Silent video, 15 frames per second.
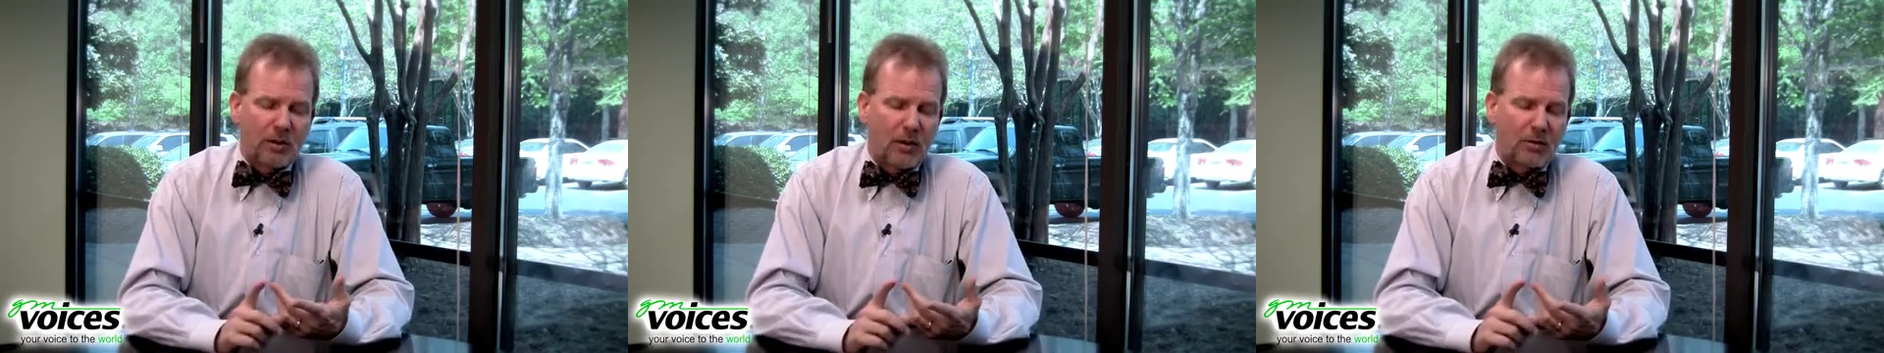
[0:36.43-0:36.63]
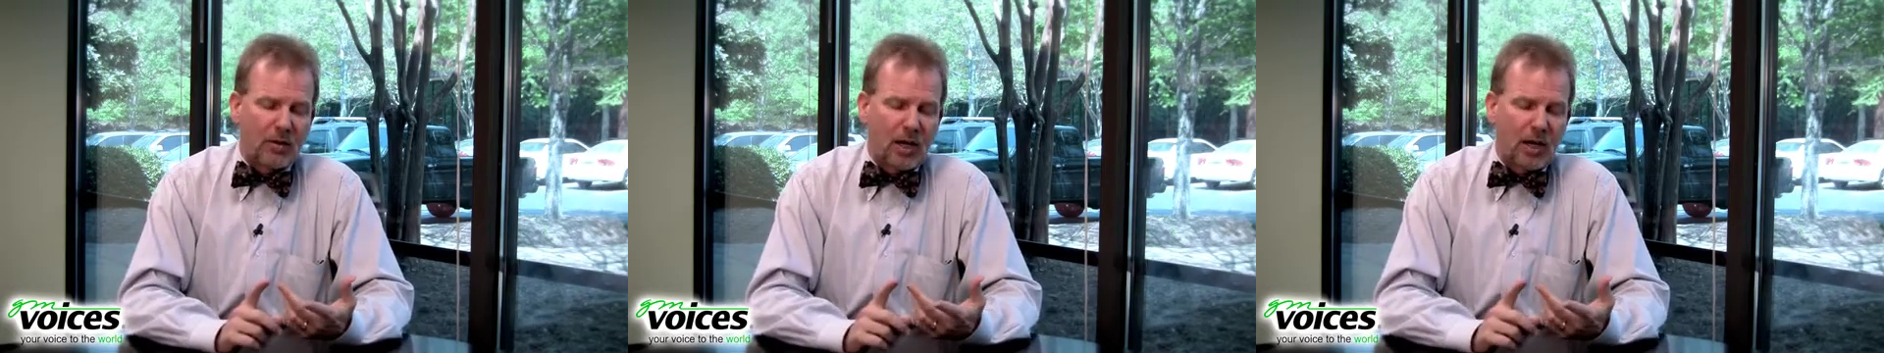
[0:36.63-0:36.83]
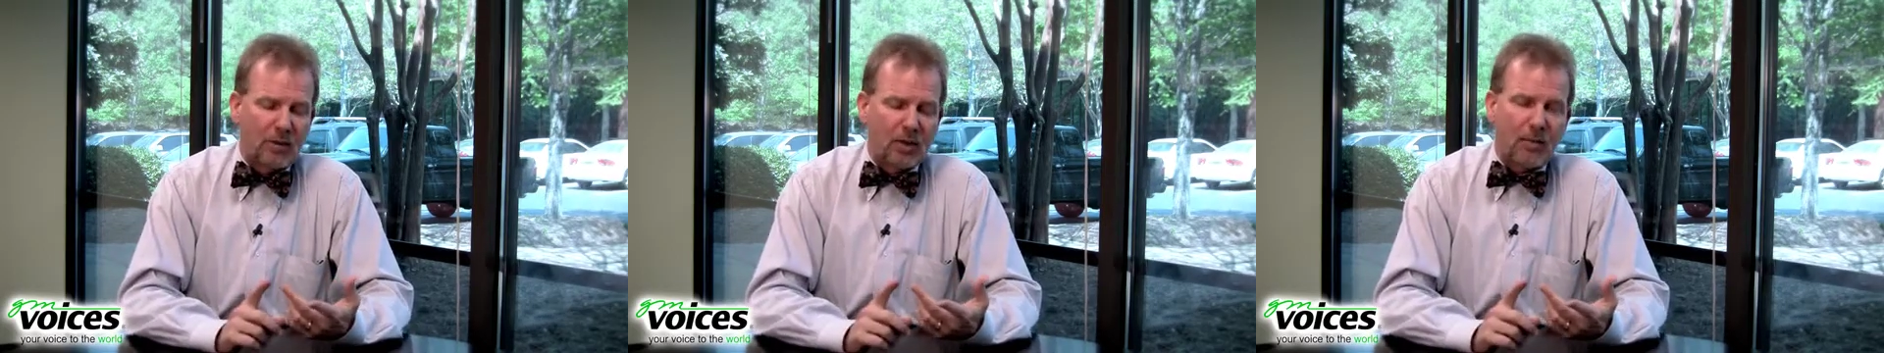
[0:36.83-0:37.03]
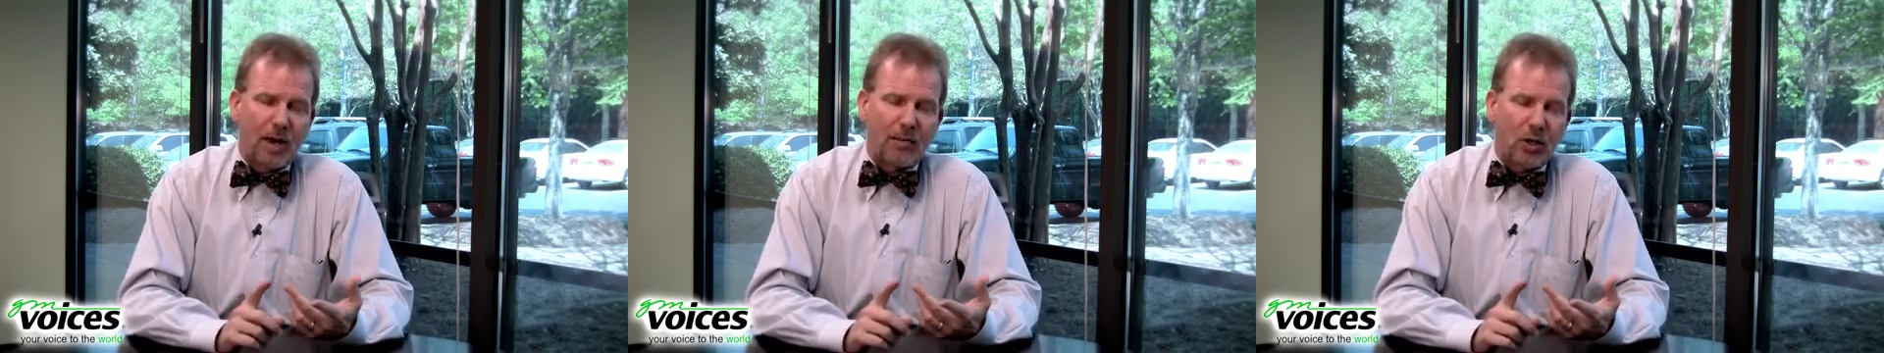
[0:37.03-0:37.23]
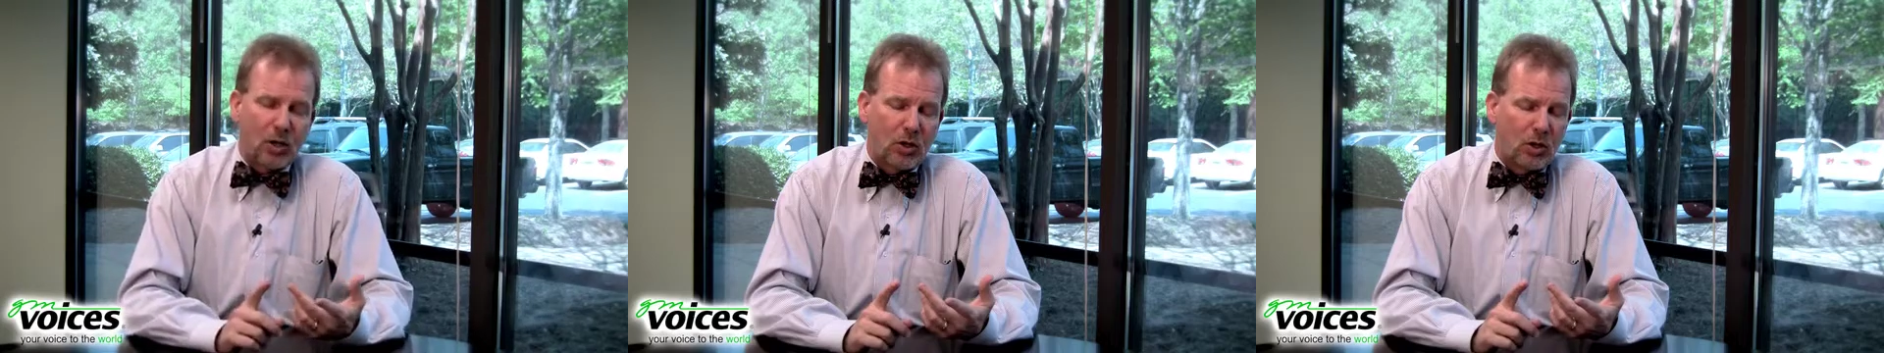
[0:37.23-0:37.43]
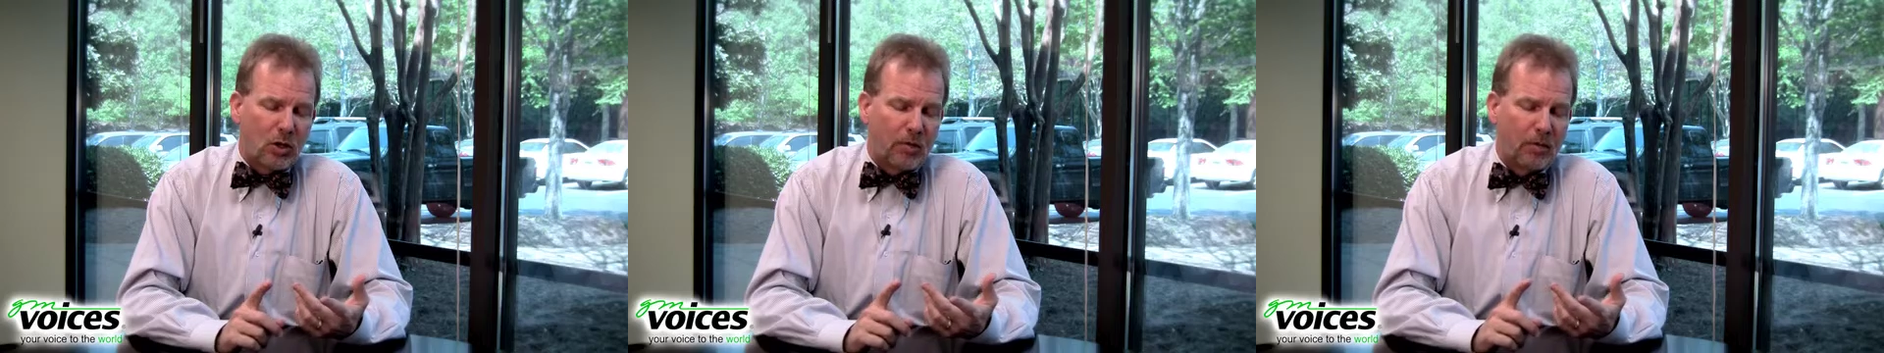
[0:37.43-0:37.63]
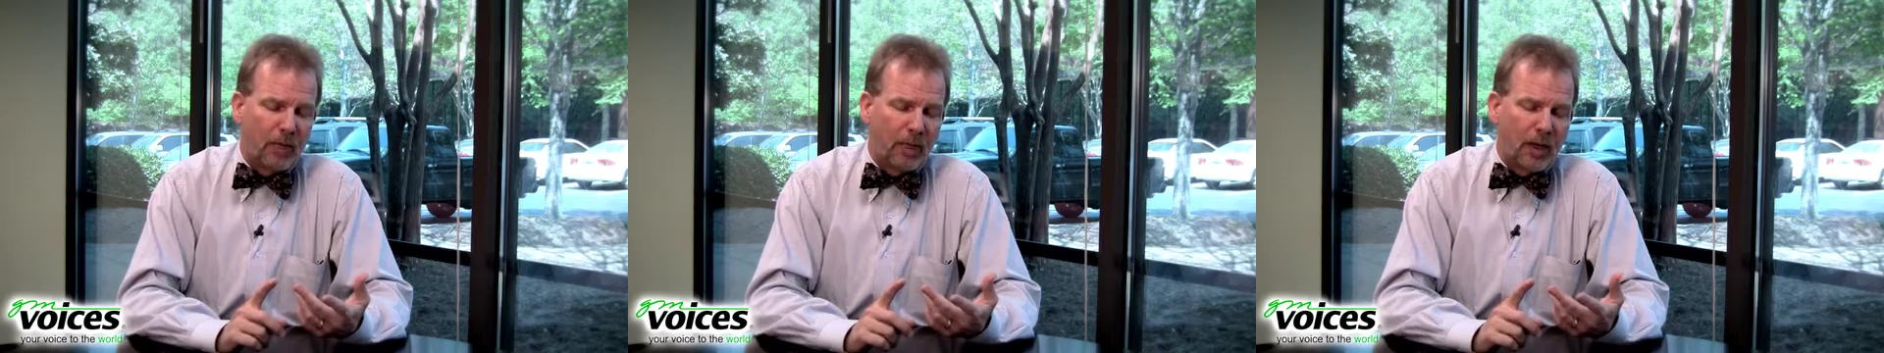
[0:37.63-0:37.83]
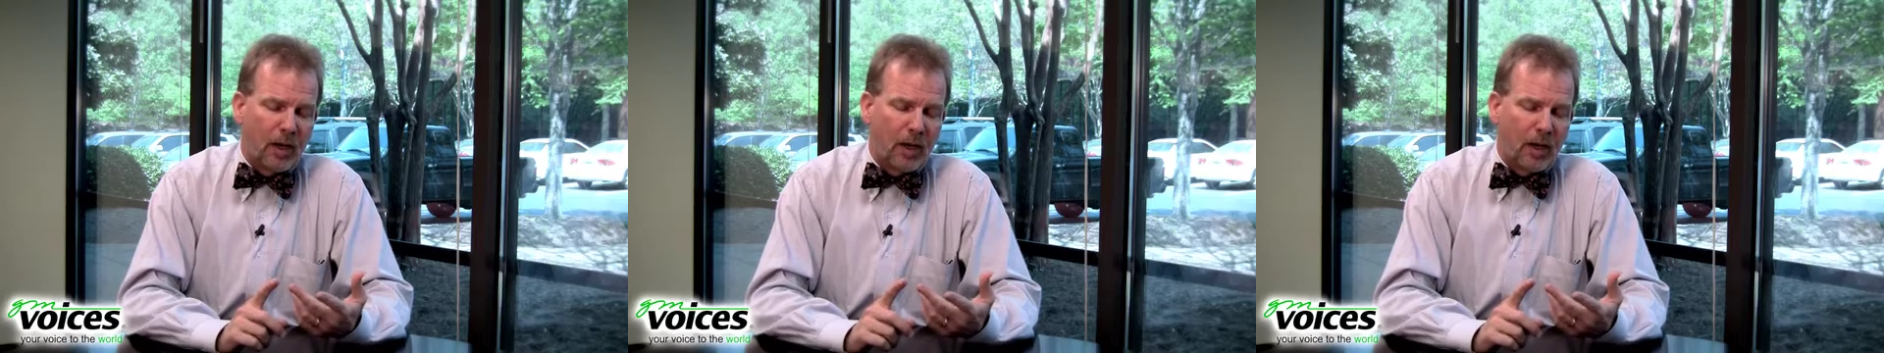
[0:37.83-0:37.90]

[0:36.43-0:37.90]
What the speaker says: sometimes it might be a girl.